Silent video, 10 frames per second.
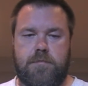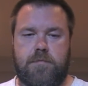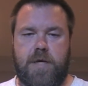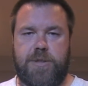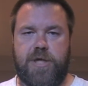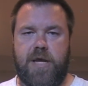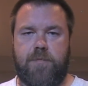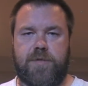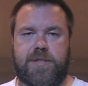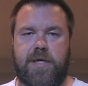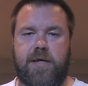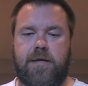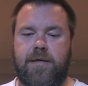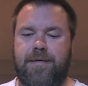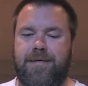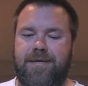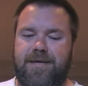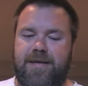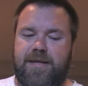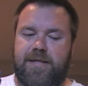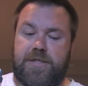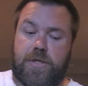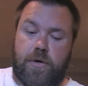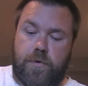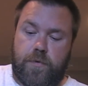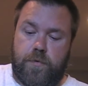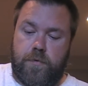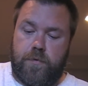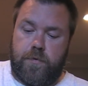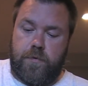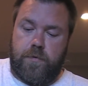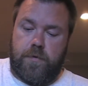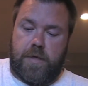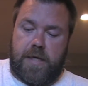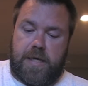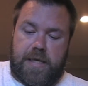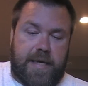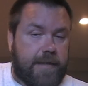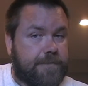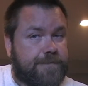my jam, we'll say. So, yeah.